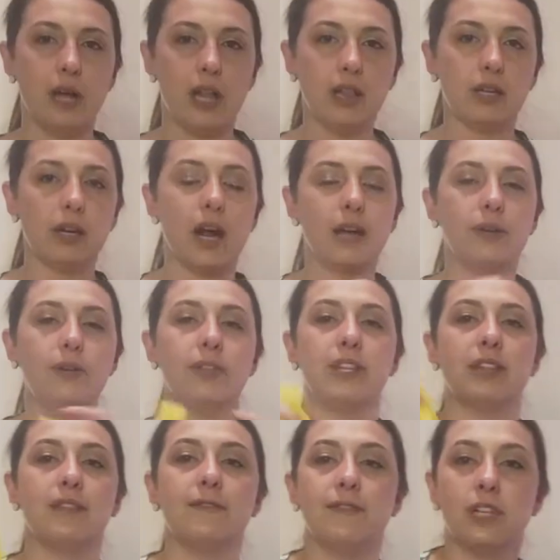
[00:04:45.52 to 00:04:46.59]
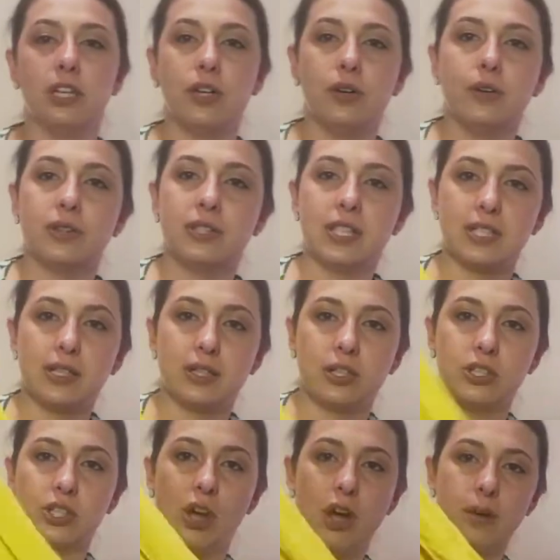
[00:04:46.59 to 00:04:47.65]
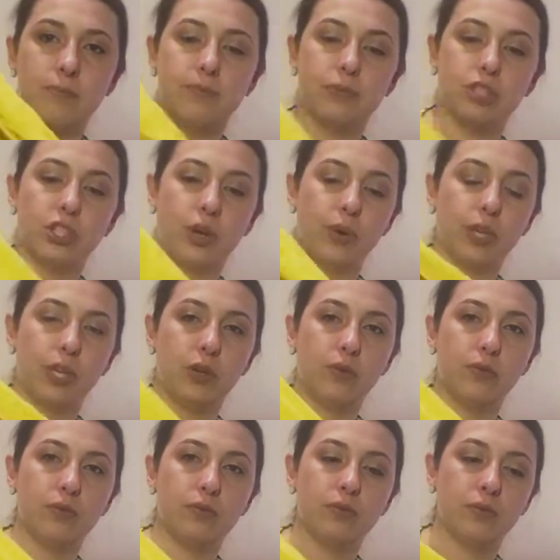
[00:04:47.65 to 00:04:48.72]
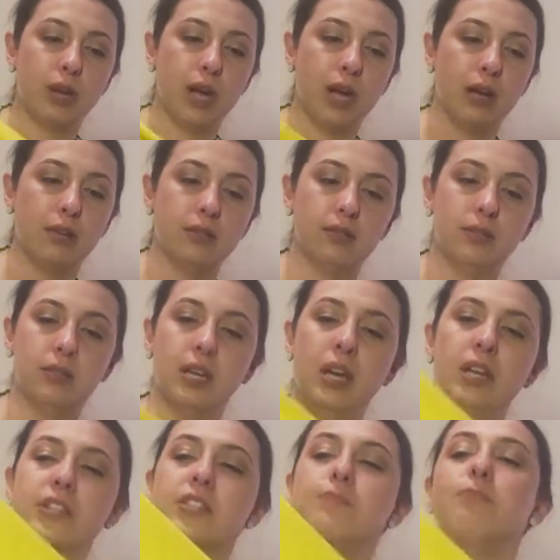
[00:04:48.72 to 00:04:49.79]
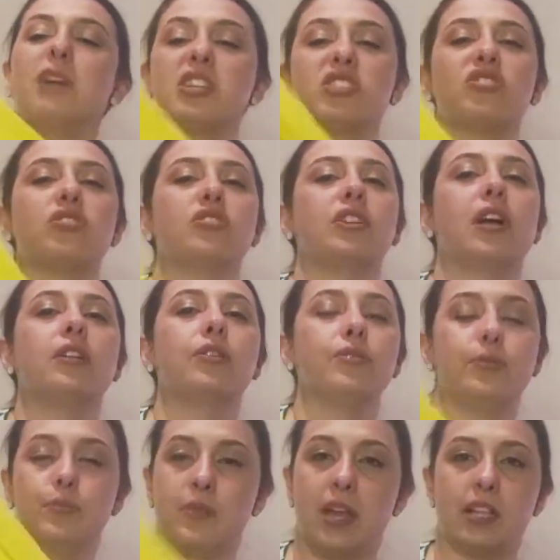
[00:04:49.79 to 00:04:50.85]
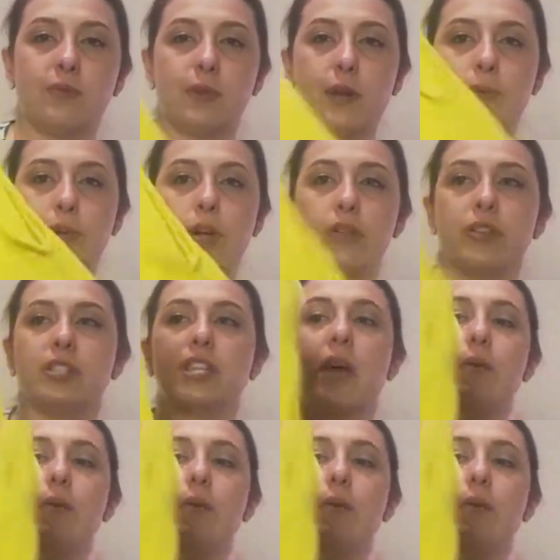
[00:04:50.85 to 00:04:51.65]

color. I don't think the video does a good job showing you mustard yellows. That's what I would call this.